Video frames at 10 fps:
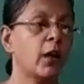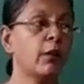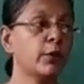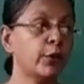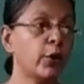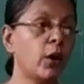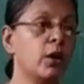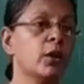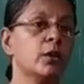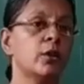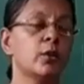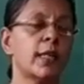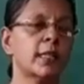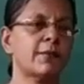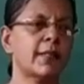Now you know
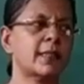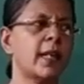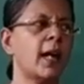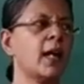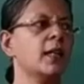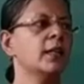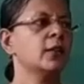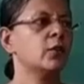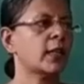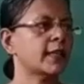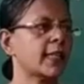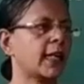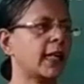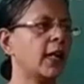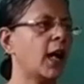Newton's first law, Newton's
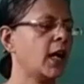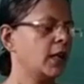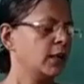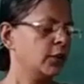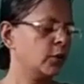second law,